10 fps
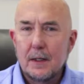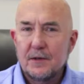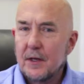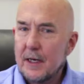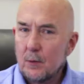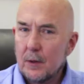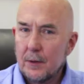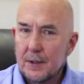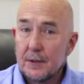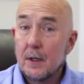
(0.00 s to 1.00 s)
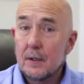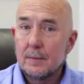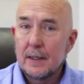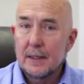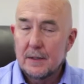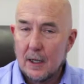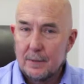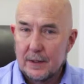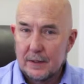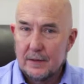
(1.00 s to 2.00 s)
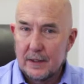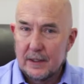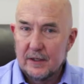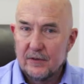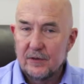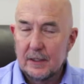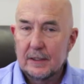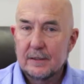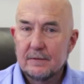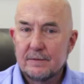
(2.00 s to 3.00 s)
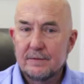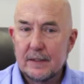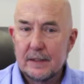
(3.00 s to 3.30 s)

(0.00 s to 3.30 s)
Today we're going to talk about a topic that is of